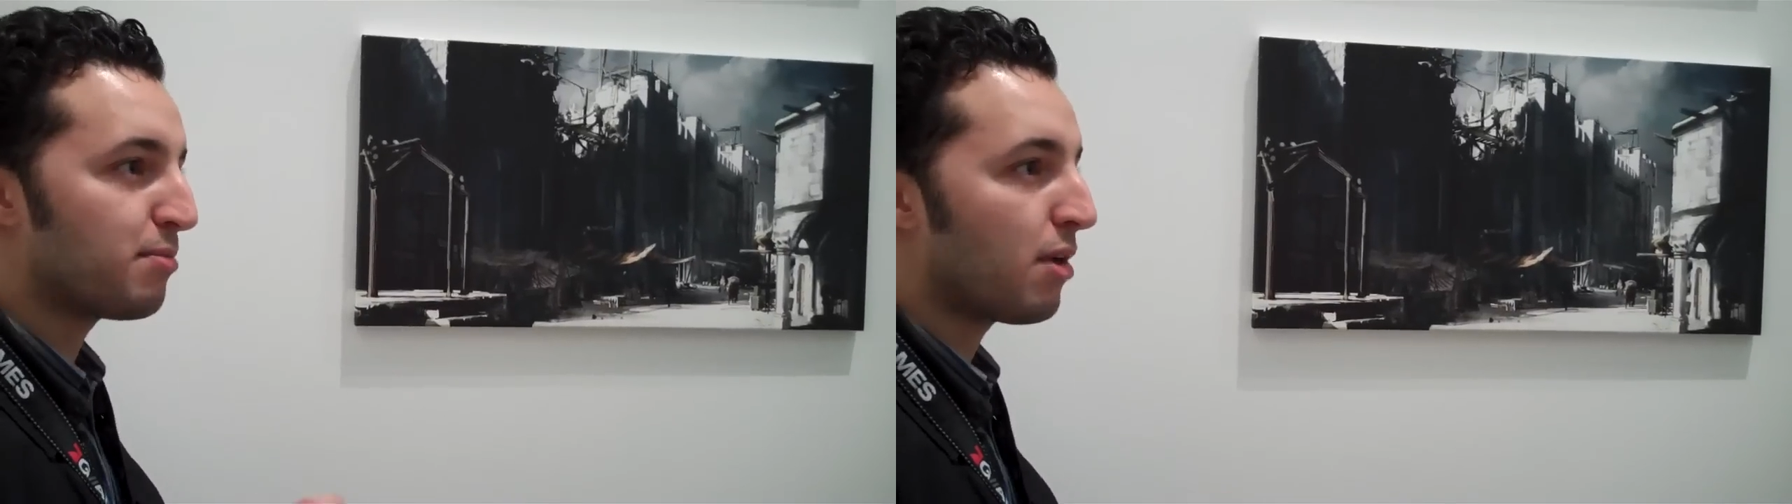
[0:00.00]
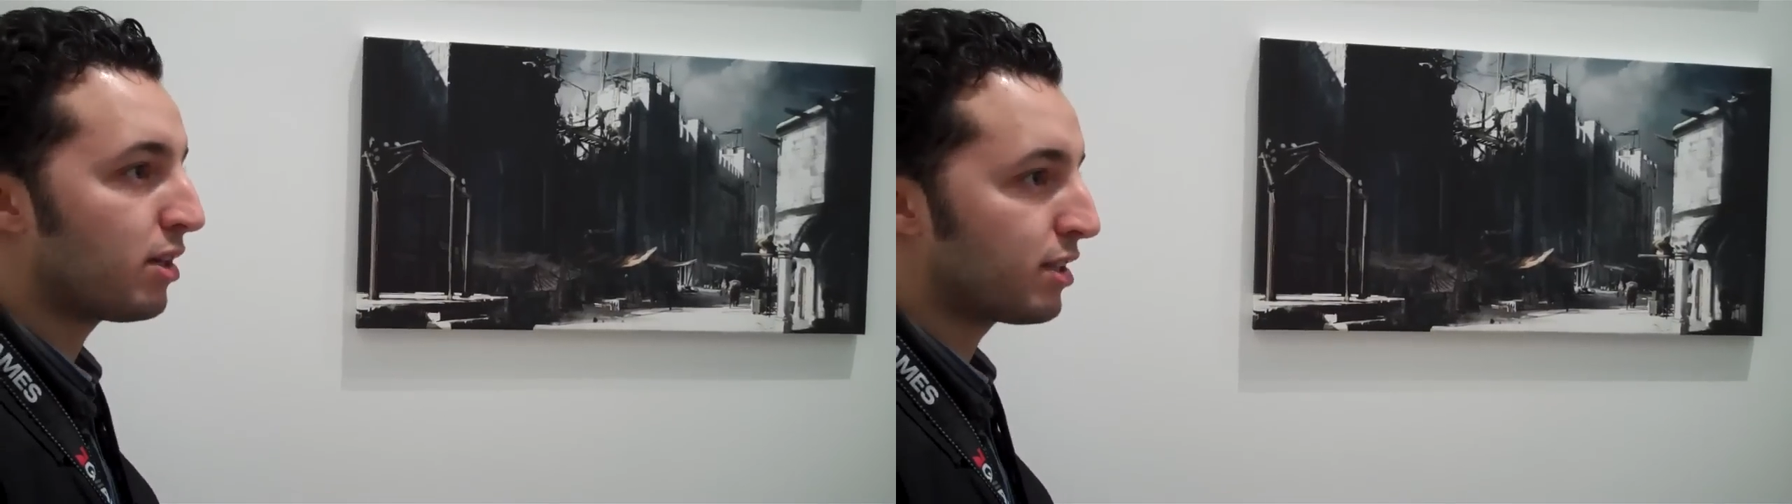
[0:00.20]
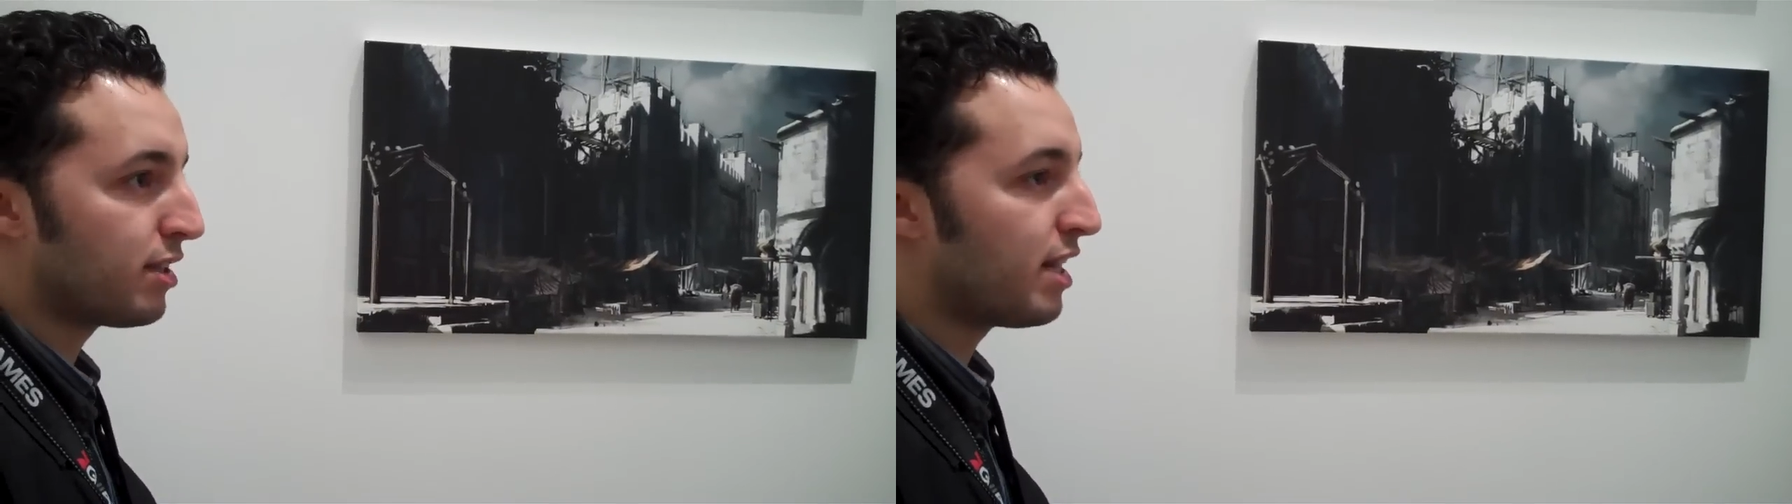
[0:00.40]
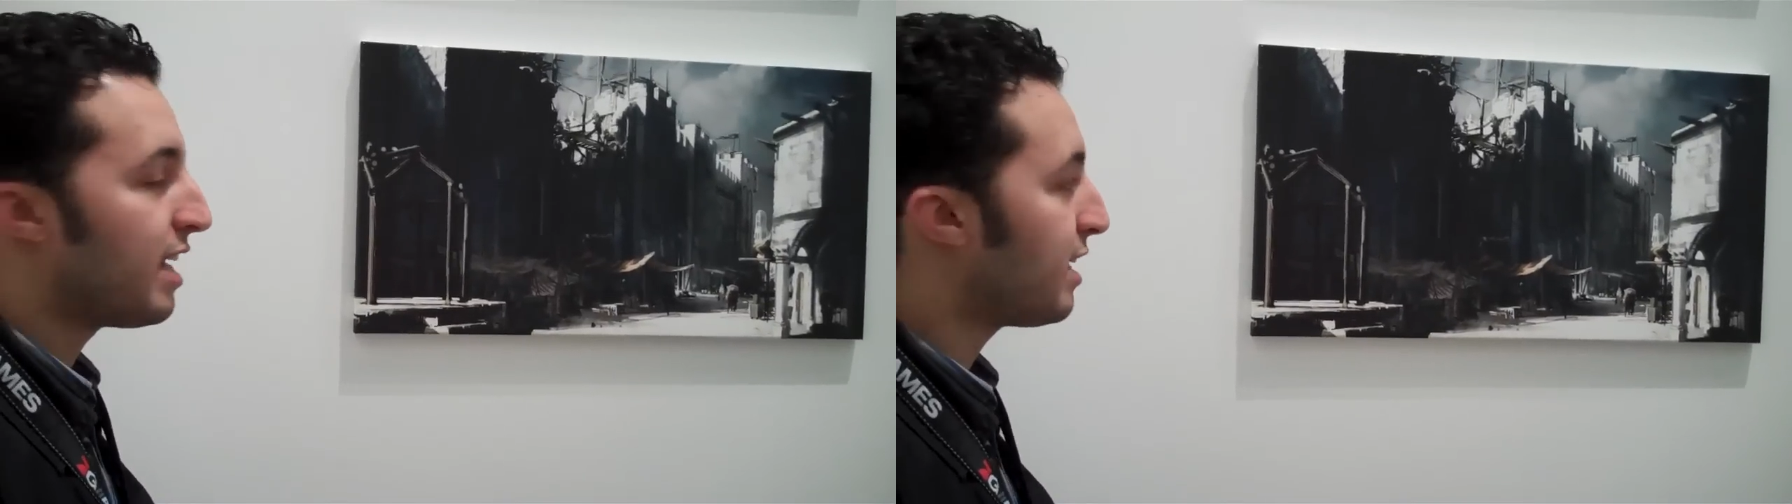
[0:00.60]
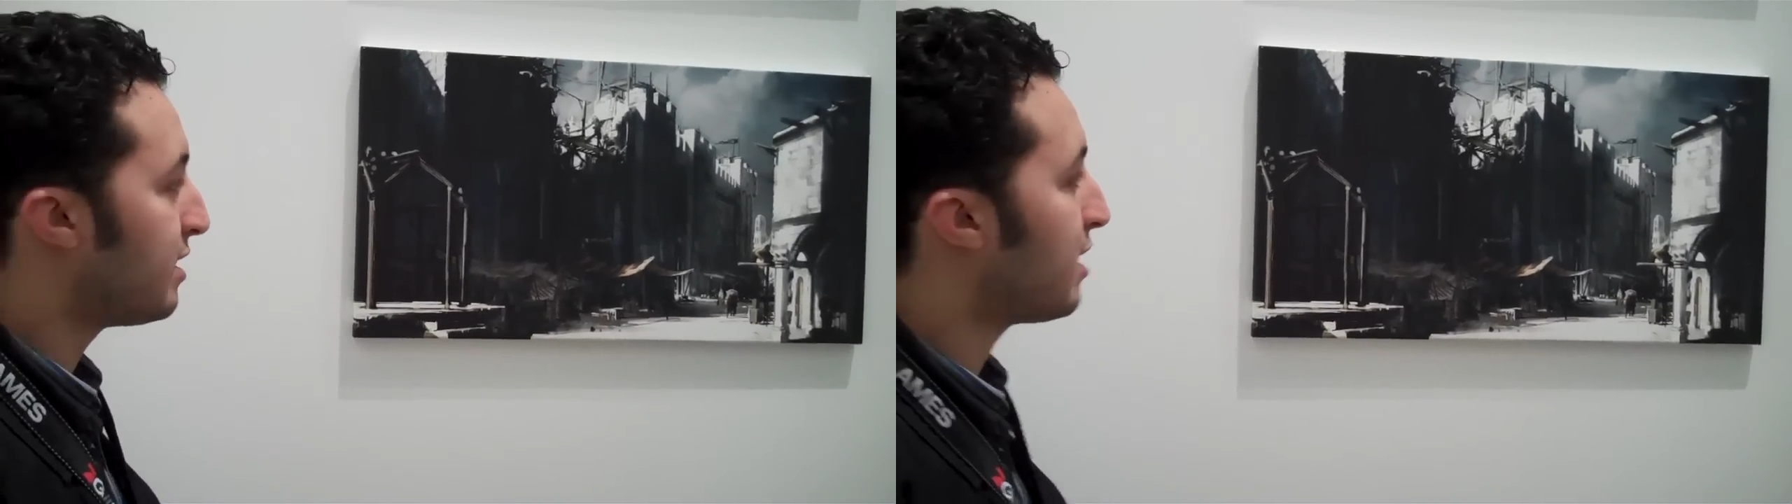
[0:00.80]
modern.
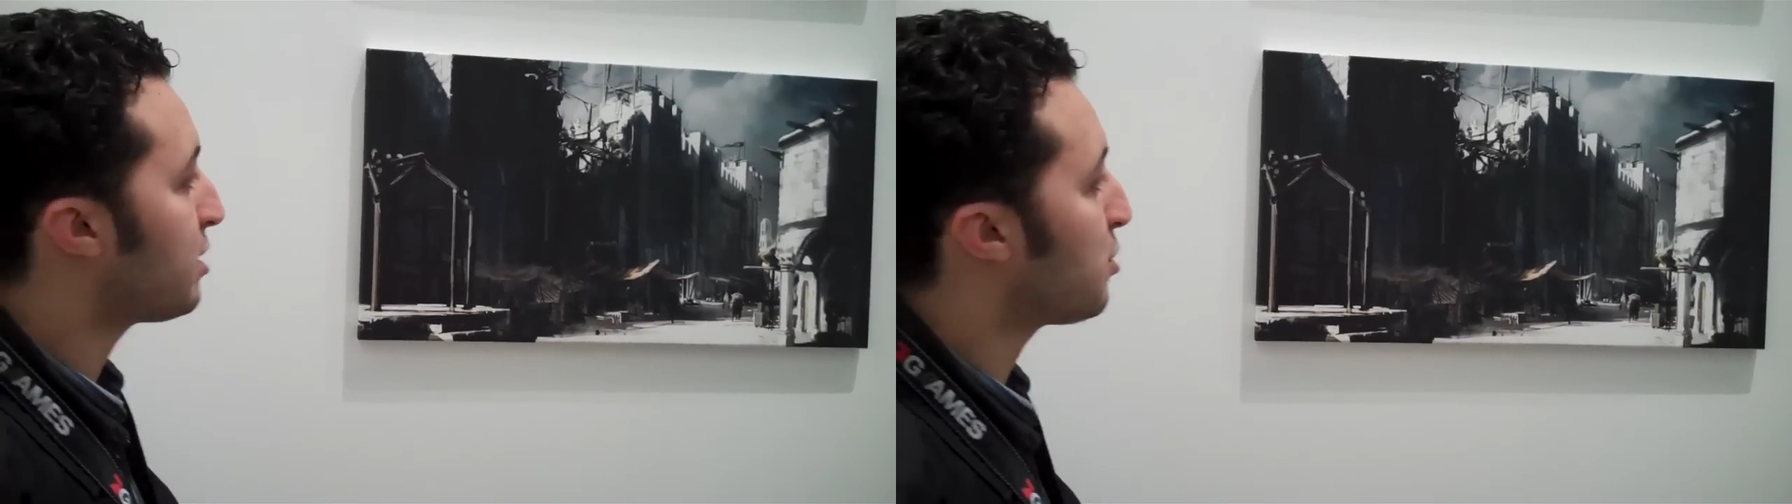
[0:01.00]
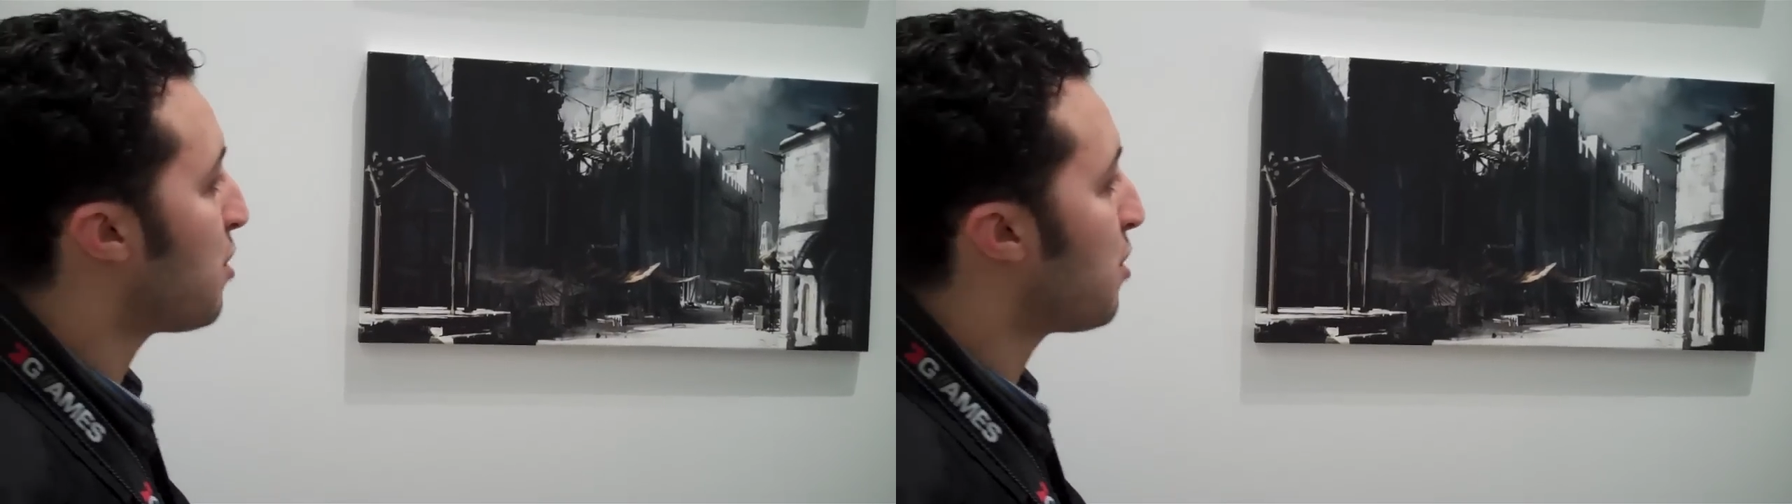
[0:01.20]
That's